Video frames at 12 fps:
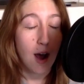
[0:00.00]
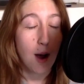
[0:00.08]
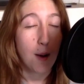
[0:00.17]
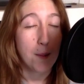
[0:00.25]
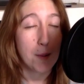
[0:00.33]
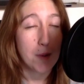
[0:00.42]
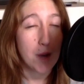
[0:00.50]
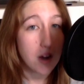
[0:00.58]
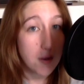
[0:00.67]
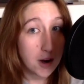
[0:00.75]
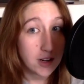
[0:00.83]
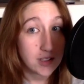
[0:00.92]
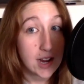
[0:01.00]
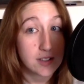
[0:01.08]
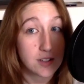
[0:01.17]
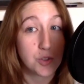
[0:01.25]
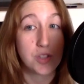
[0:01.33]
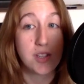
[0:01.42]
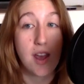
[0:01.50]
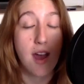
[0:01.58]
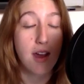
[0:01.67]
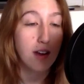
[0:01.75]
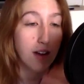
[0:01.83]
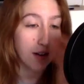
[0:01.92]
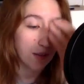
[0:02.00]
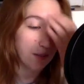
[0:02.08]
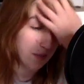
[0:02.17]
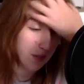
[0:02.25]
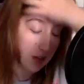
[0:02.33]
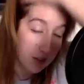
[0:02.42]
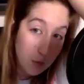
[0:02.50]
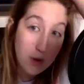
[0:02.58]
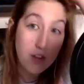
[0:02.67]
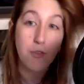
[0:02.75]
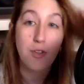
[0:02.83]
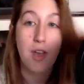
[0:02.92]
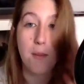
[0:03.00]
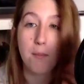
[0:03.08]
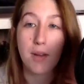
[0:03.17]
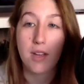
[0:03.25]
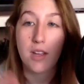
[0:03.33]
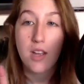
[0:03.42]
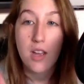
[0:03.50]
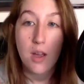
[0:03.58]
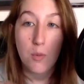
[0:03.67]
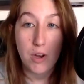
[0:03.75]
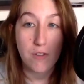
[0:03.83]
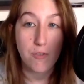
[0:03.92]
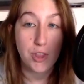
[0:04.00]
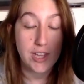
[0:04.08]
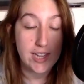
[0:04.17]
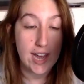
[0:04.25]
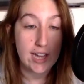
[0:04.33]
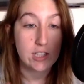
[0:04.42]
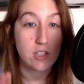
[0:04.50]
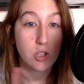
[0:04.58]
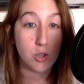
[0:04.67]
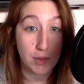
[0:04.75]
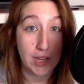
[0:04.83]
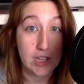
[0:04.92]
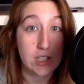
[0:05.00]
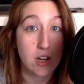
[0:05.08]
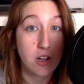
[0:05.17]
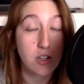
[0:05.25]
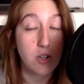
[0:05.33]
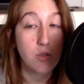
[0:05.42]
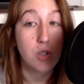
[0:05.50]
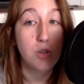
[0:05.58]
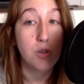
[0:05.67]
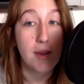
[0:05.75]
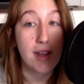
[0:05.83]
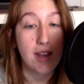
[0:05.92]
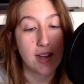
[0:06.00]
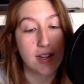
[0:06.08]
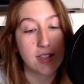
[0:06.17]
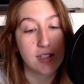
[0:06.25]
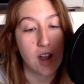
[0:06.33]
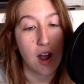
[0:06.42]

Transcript: I'm not going to monetize it just yet because I'm waiting for them, but I'm waiting for the yes to place it on YouTube, and